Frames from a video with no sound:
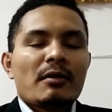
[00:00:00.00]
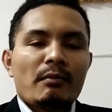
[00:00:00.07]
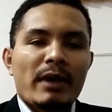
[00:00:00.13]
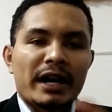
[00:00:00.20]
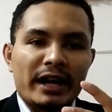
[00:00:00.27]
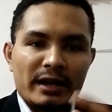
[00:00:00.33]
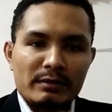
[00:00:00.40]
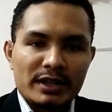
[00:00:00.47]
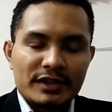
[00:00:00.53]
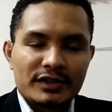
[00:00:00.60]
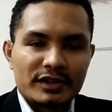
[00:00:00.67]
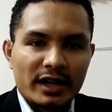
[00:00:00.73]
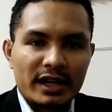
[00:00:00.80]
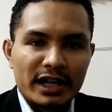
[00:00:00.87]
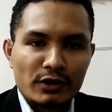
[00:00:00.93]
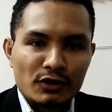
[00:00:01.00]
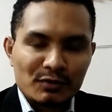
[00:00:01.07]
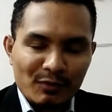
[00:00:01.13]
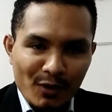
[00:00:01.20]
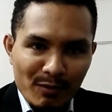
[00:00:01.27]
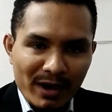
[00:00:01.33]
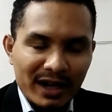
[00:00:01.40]
My name is Sarlian
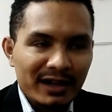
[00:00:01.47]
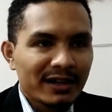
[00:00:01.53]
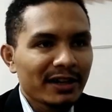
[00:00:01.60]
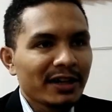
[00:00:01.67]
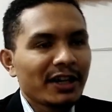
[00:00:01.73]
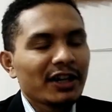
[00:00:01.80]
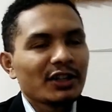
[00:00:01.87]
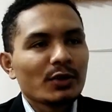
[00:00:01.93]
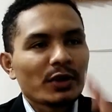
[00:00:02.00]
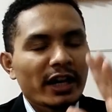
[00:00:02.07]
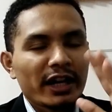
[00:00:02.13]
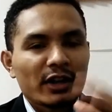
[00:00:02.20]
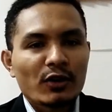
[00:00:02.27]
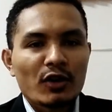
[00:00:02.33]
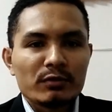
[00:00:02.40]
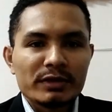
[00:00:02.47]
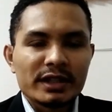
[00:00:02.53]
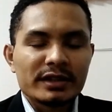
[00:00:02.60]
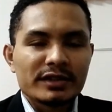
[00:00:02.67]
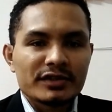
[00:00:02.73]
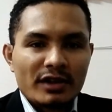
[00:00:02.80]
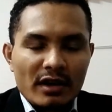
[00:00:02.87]
Spoma. You can call
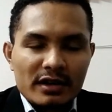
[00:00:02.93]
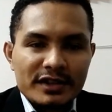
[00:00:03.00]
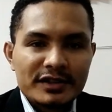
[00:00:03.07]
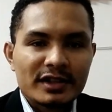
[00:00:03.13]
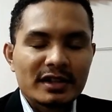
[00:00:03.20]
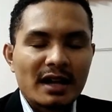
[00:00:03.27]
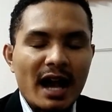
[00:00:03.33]
me Charles.